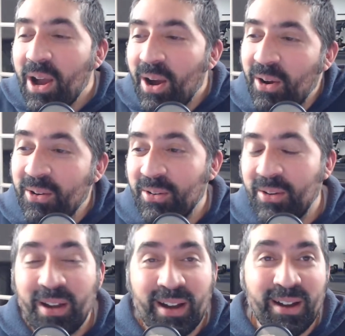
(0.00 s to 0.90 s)
Oh,
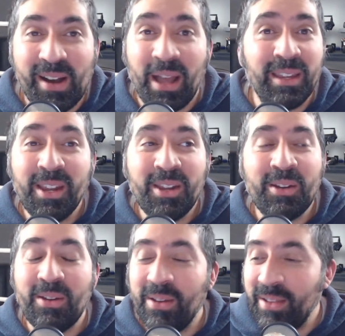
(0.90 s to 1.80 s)
I don't
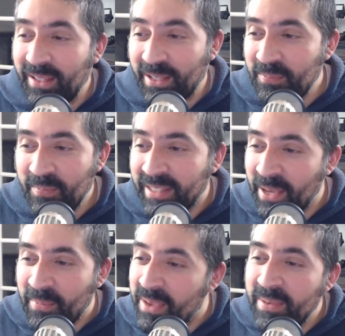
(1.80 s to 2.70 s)
know. Like, yeah,
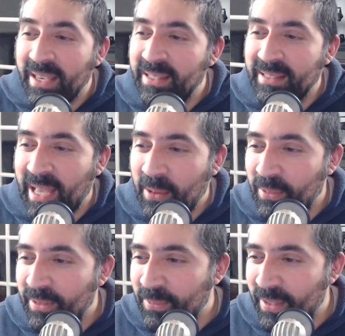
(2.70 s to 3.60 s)
maybe it is an hour
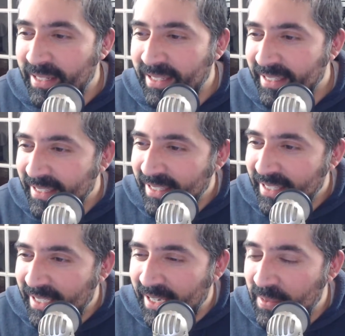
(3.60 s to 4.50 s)
20.
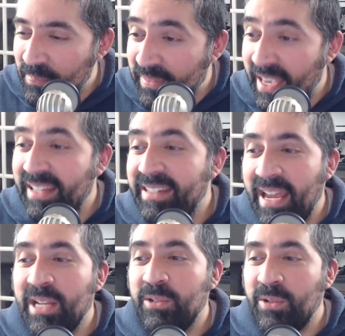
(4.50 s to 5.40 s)

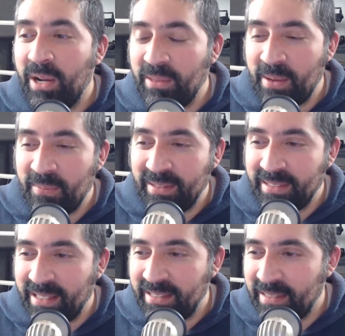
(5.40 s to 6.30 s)
10-day drought, that meant to
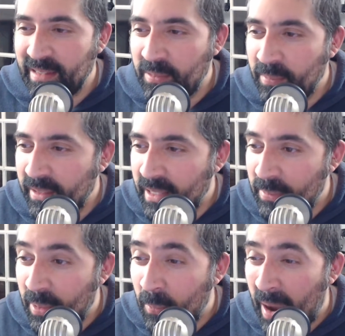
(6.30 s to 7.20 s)
say, says Death by Glamour.
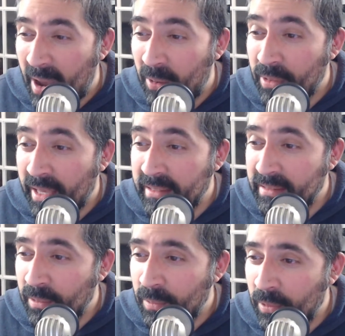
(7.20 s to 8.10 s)
Wow, that is a
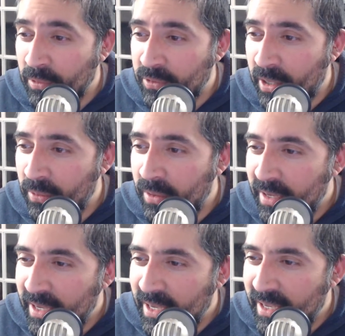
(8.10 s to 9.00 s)
long drought.
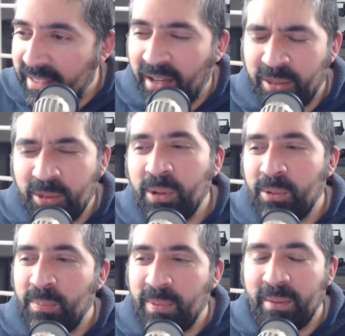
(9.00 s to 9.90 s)
Yeah, I thought it
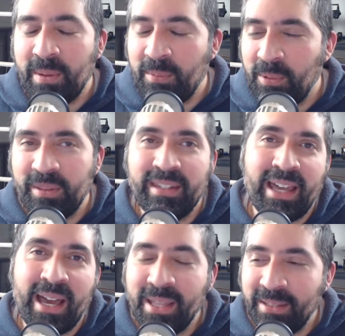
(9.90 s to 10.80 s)
would be a bit more than that.